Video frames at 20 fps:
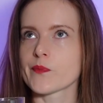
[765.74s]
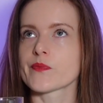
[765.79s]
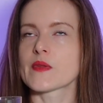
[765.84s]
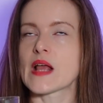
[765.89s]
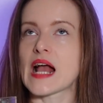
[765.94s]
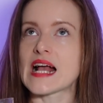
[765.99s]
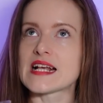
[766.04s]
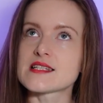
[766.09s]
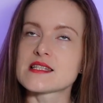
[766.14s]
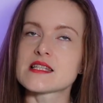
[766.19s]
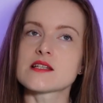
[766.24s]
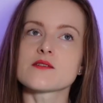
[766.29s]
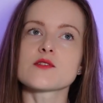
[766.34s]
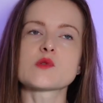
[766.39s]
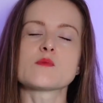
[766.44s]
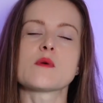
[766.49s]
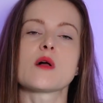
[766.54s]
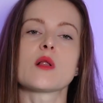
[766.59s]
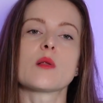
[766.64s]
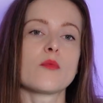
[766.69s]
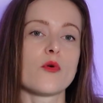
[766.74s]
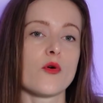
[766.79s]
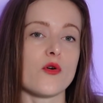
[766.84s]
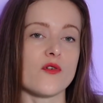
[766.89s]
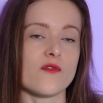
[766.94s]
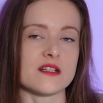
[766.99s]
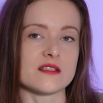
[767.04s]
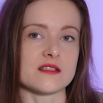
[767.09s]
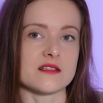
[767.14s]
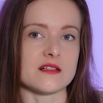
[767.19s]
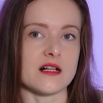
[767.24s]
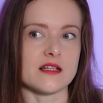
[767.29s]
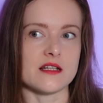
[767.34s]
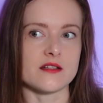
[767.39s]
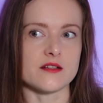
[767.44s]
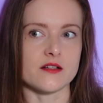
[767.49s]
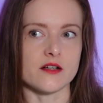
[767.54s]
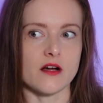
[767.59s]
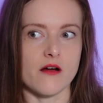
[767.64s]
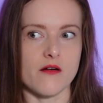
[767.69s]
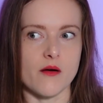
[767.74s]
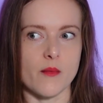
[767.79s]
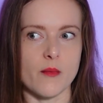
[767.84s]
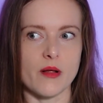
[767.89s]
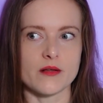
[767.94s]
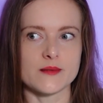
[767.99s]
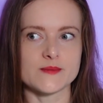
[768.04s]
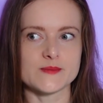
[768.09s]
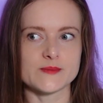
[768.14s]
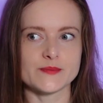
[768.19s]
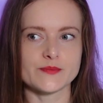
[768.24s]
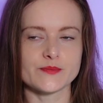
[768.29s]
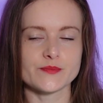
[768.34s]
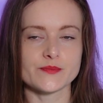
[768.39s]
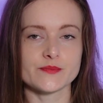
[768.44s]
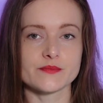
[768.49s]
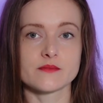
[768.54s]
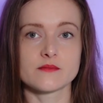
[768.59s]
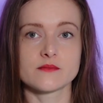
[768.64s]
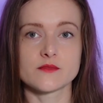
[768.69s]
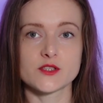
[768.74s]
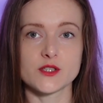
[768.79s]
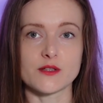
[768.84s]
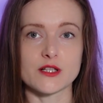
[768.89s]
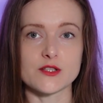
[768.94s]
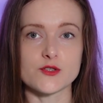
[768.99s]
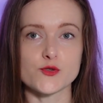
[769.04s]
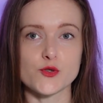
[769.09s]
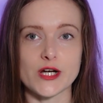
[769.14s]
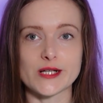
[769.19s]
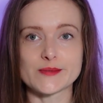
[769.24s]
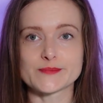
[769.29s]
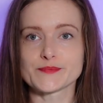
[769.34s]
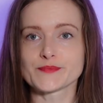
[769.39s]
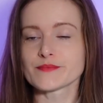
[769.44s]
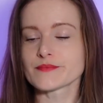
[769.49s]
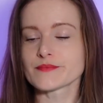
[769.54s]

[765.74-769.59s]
I still smell more vanilla than the caramel. So let's try.